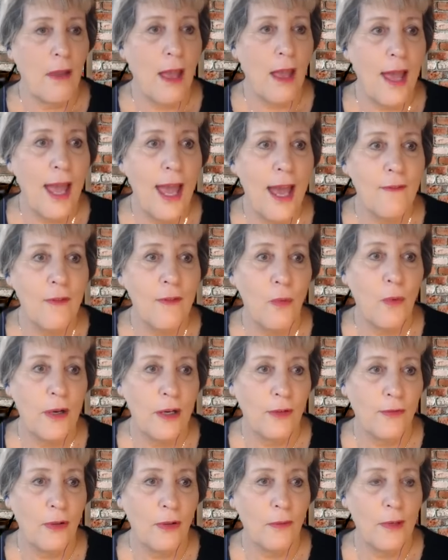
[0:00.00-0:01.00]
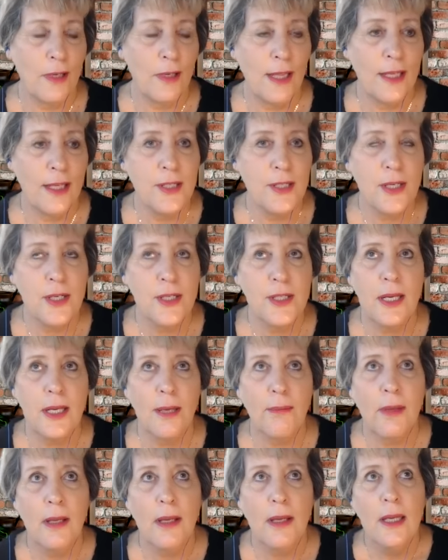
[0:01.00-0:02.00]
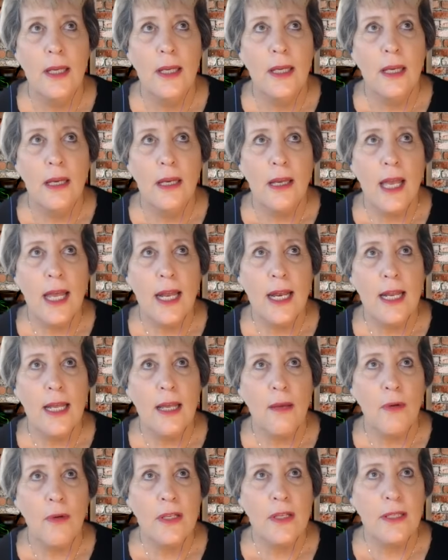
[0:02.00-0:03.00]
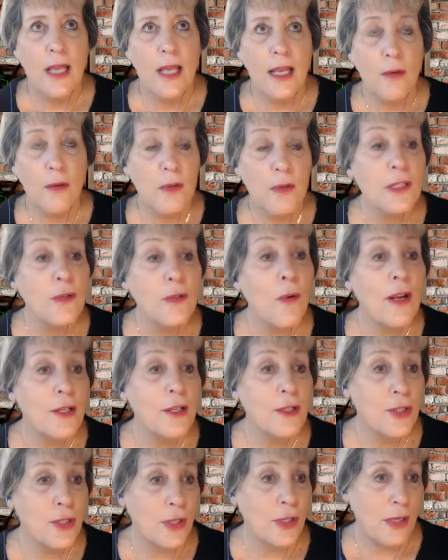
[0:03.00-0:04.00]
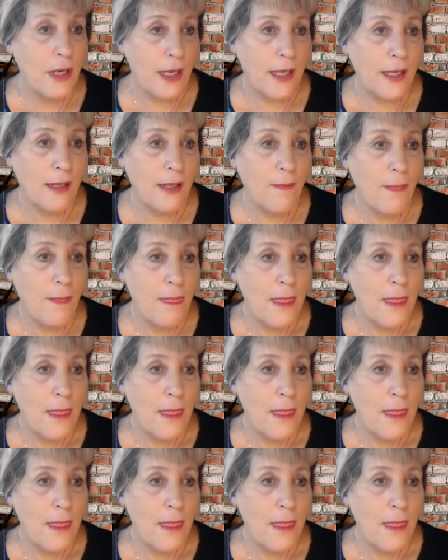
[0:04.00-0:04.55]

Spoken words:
have a wonderful relationship. And it was quite a journey.